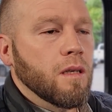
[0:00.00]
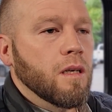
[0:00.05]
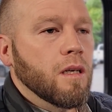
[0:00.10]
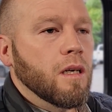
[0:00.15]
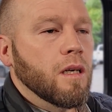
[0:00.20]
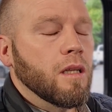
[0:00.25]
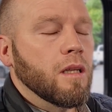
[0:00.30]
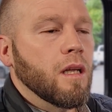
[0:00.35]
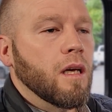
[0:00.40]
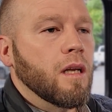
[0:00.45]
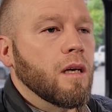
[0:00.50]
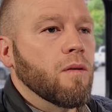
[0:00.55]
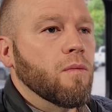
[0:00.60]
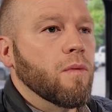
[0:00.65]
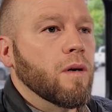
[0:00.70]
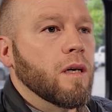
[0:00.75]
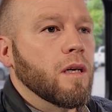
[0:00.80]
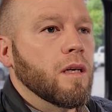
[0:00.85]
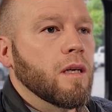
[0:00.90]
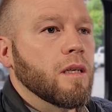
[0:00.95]
and then it
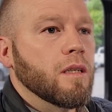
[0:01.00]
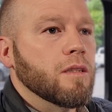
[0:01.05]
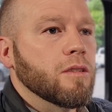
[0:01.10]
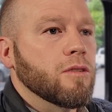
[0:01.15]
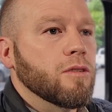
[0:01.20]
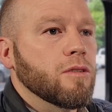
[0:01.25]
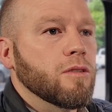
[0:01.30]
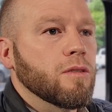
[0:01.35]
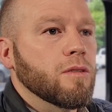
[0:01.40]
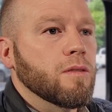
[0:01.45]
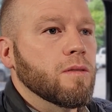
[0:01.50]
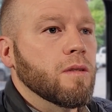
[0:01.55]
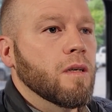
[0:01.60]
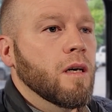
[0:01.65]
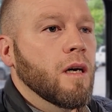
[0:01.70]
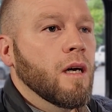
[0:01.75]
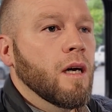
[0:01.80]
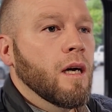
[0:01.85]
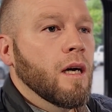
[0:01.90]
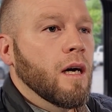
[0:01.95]
went into
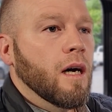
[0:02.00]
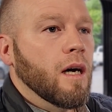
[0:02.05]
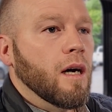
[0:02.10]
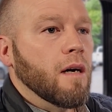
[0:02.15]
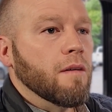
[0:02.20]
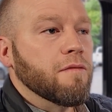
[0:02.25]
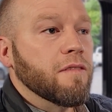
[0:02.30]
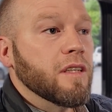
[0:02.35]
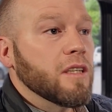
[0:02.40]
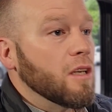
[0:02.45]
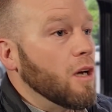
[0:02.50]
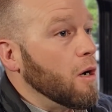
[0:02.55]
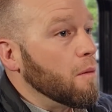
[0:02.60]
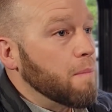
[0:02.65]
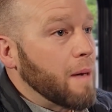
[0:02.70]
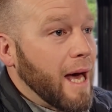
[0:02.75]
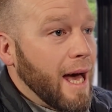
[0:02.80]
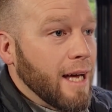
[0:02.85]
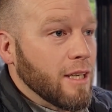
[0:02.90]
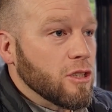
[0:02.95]
fentanyl
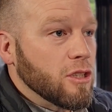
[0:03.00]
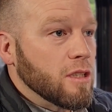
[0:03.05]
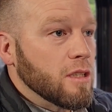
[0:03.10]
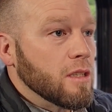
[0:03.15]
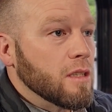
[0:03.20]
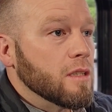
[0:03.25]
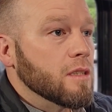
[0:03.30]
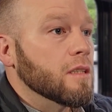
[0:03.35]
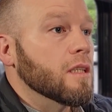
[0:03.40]
patches,